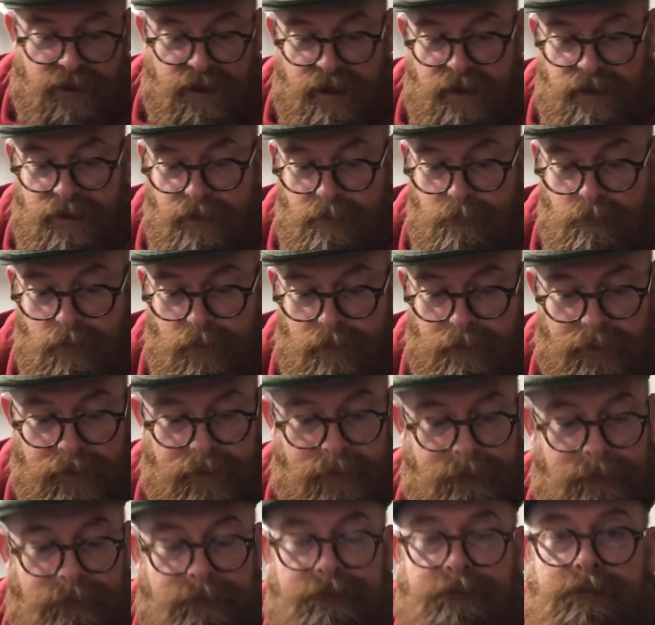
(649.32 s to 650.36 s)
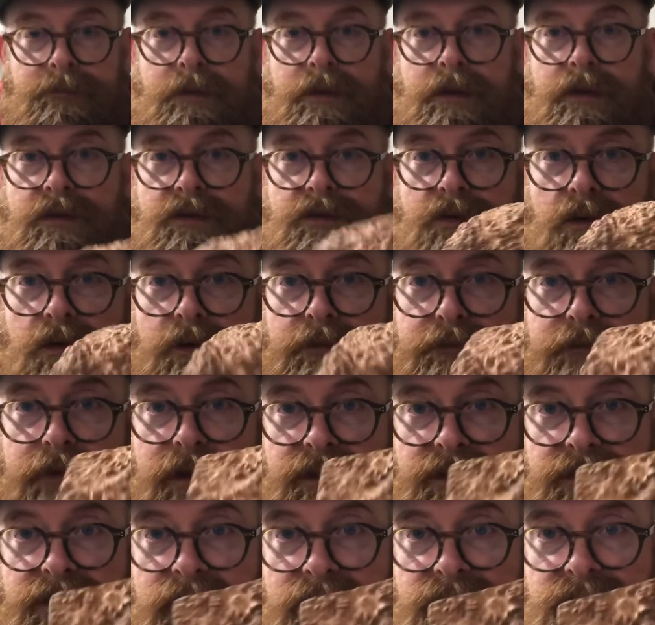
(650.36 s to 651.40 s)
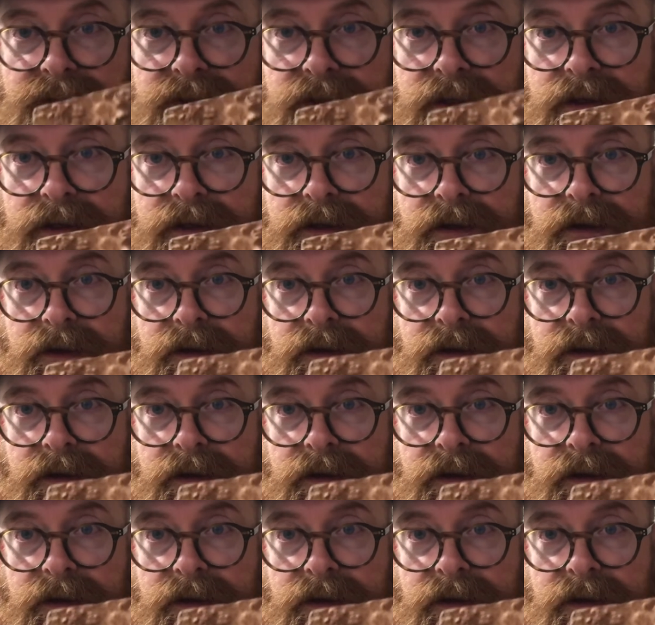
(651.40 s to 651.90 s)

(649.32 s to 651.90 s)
don't worry. It's got a fantastic